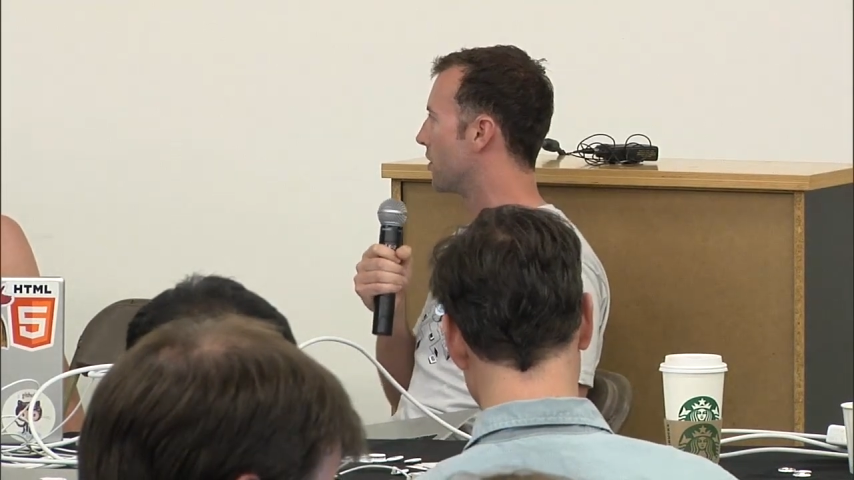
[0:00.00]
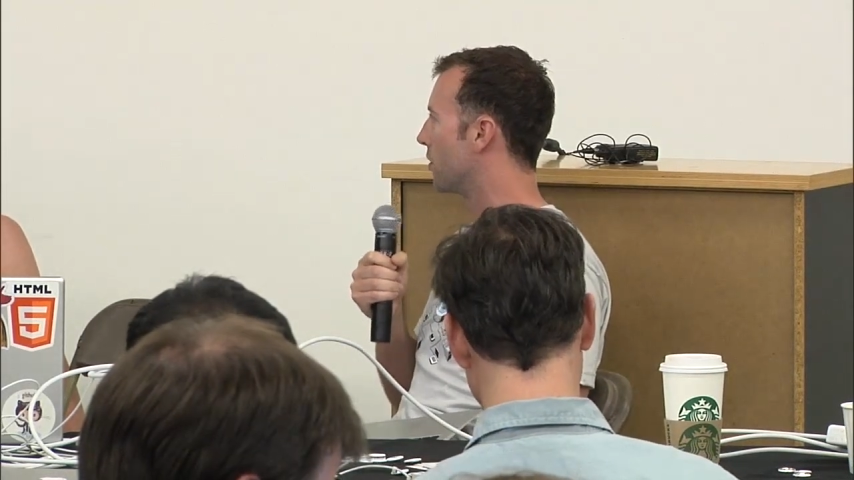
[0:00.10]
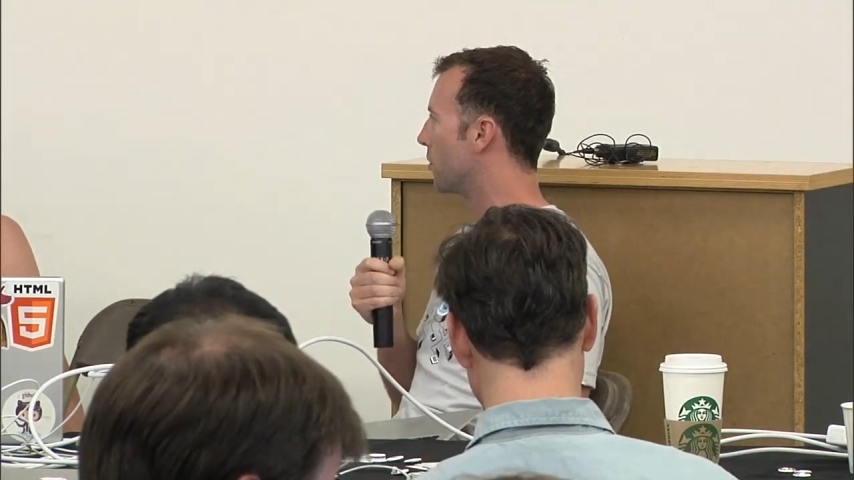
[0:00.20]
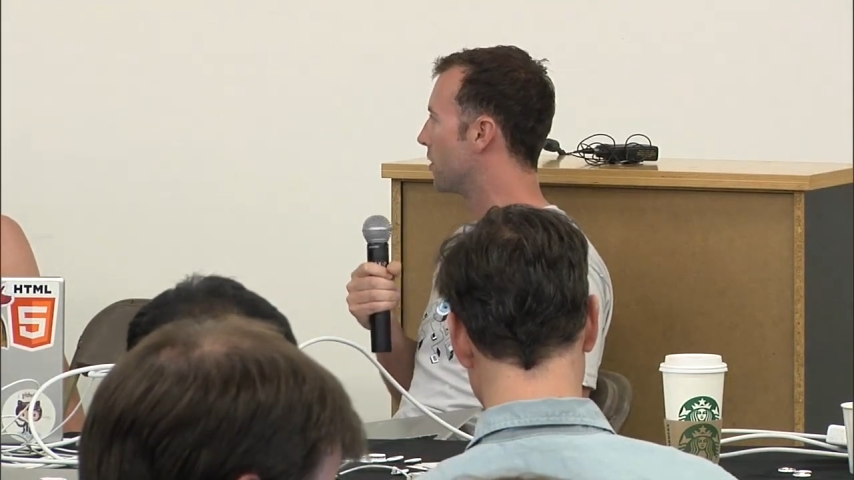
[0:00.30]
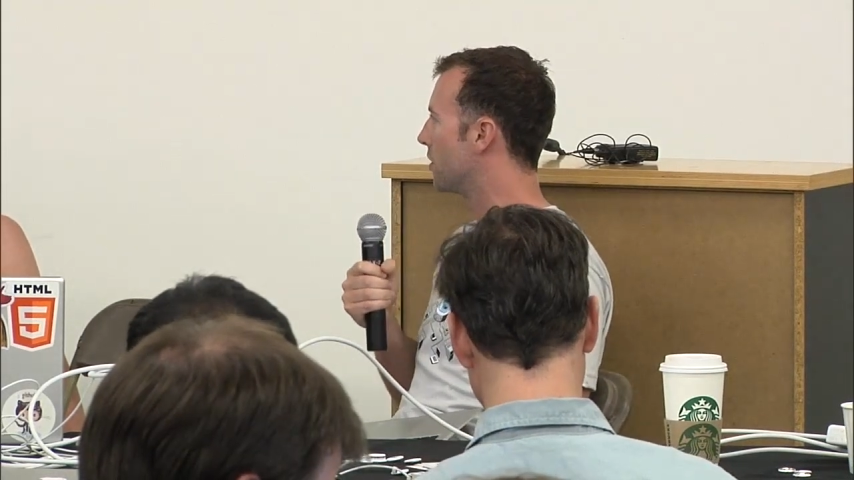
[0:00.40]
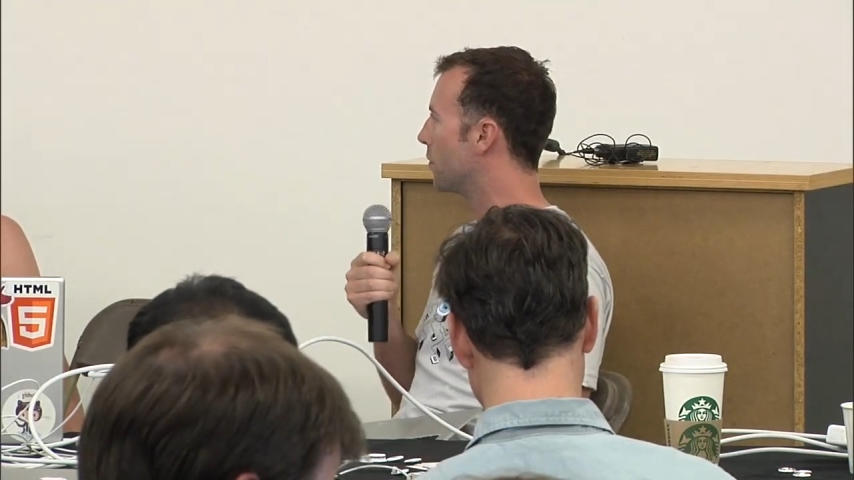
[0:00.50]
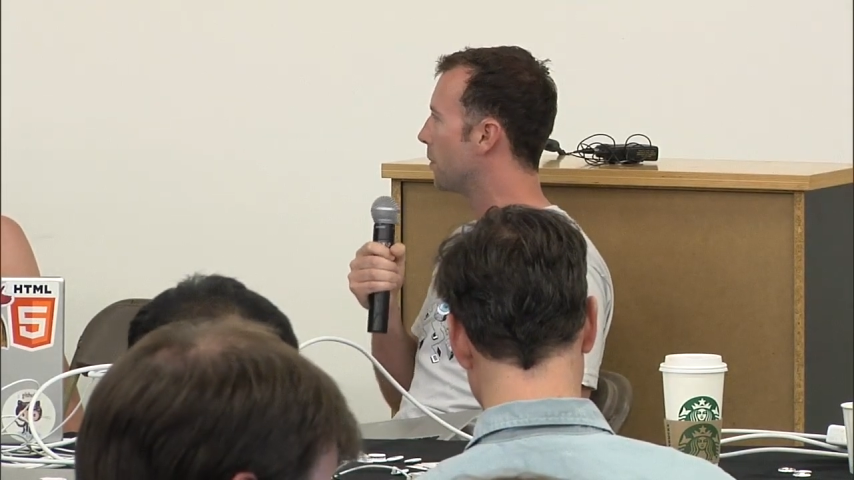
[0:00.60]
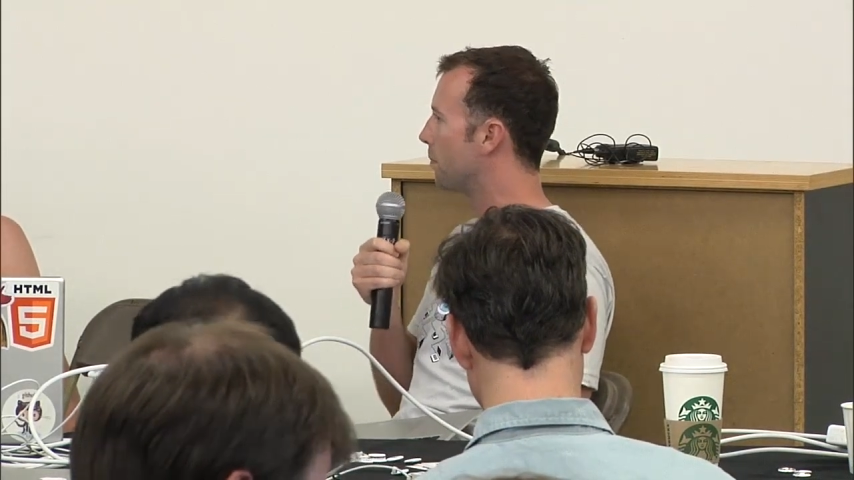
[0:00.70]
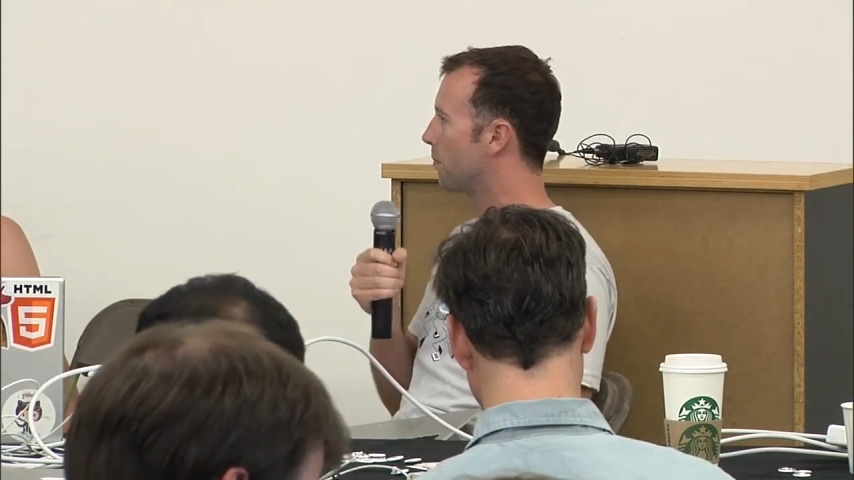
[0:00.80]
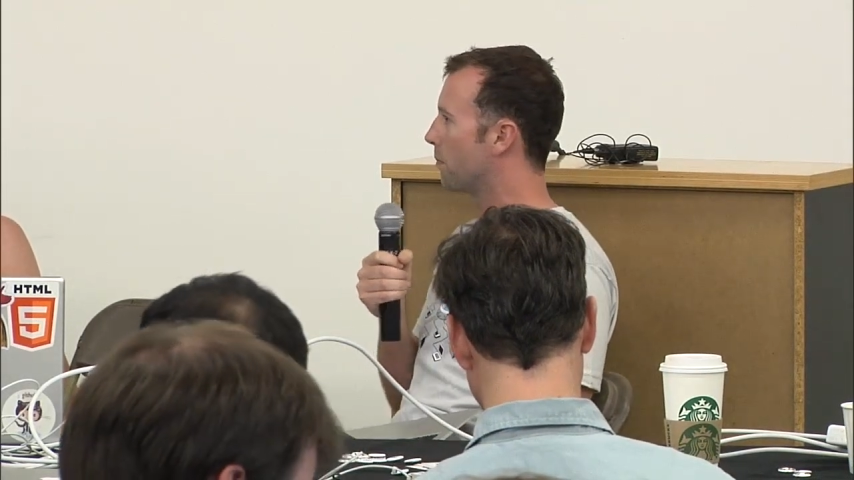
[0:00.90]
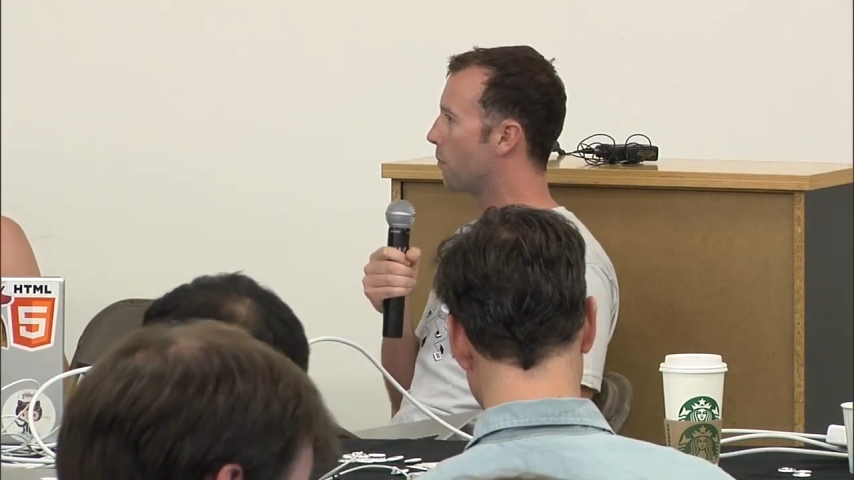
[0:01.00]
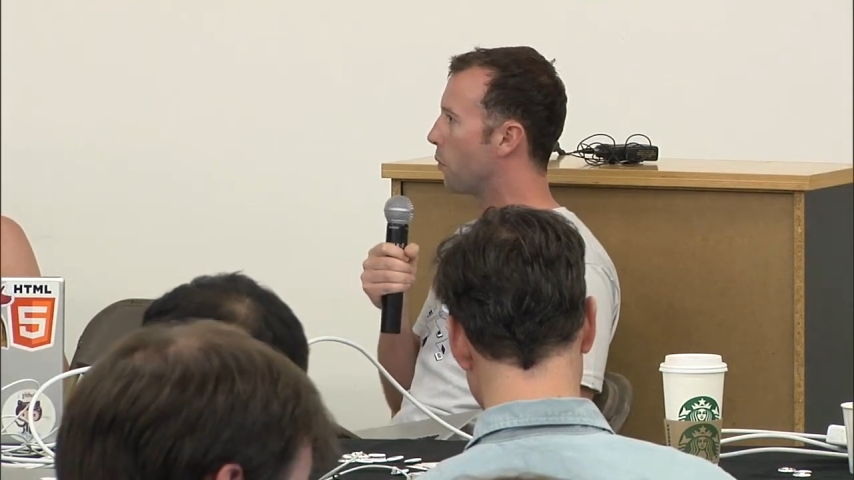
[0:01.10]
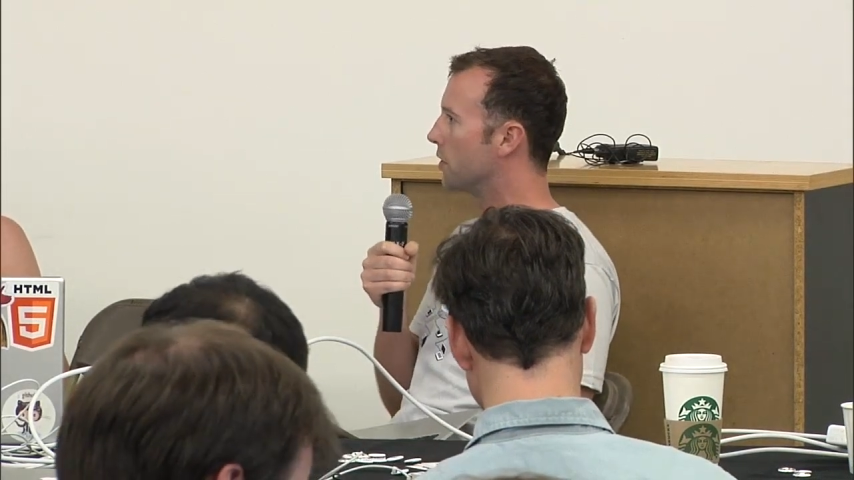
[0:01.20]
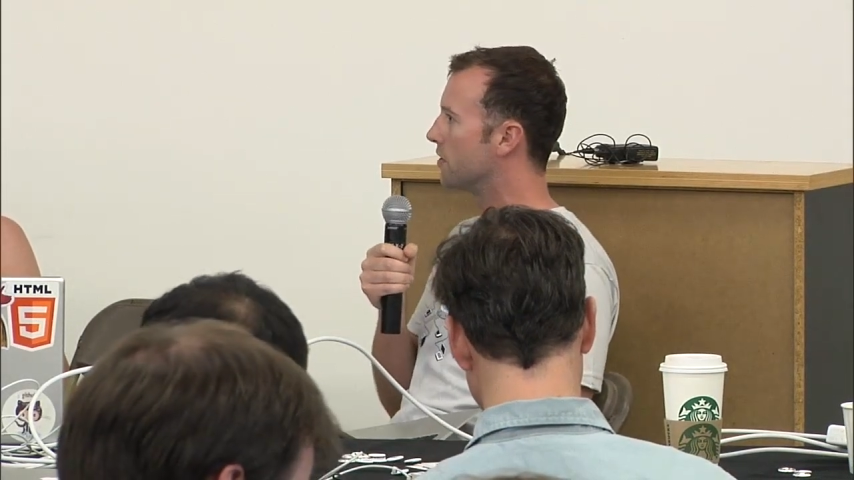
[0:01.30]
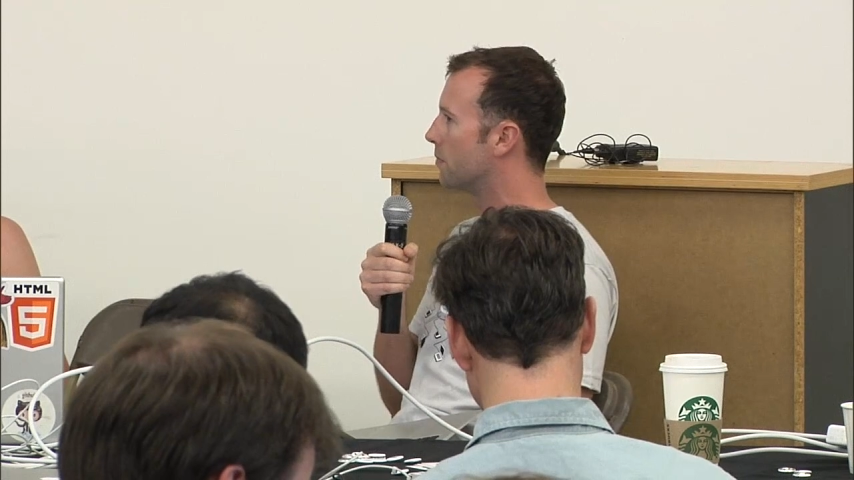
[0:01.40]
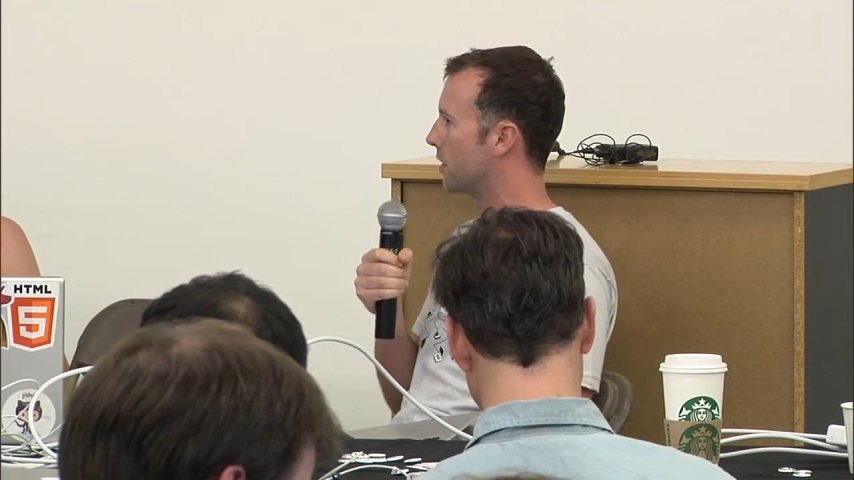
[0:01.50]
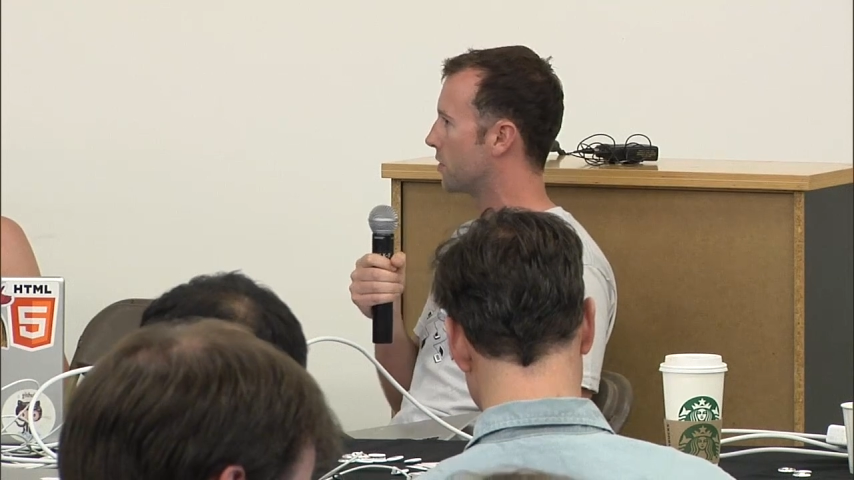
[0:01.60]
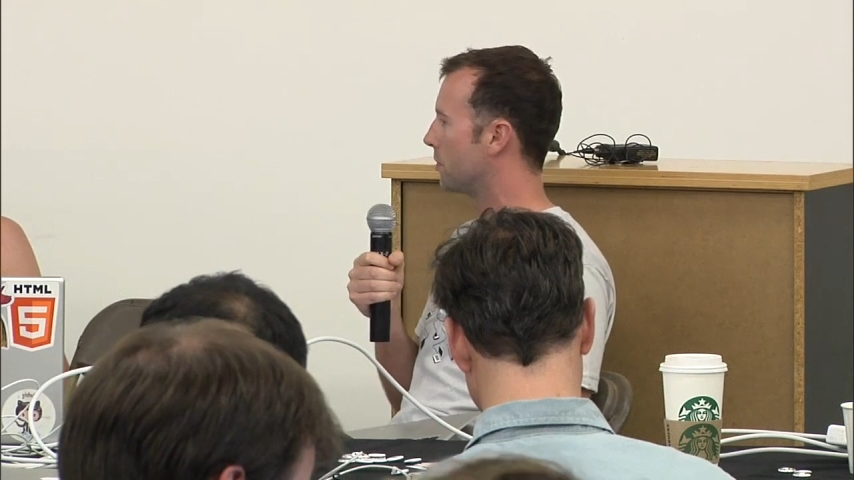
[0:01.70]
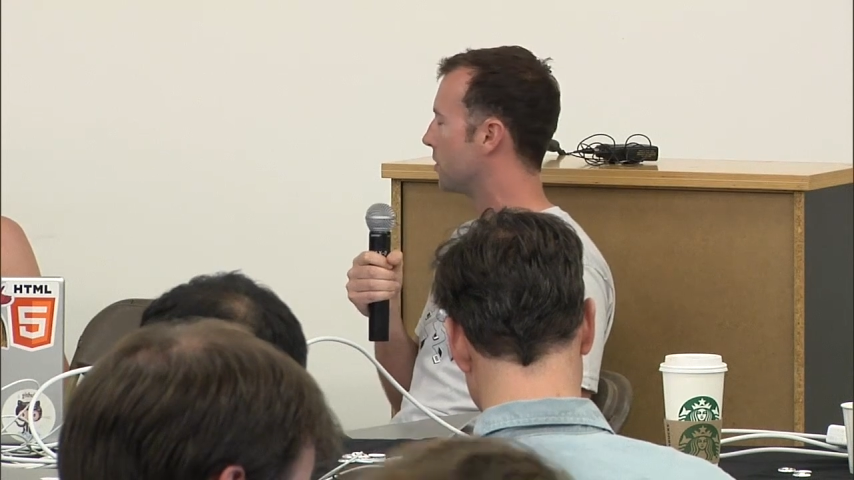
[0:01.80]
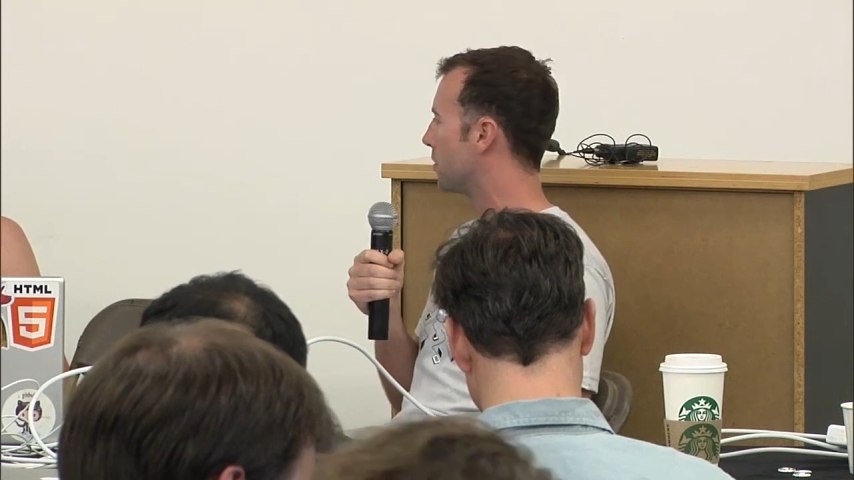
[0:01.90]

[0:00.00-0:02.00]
to know, what points of measurement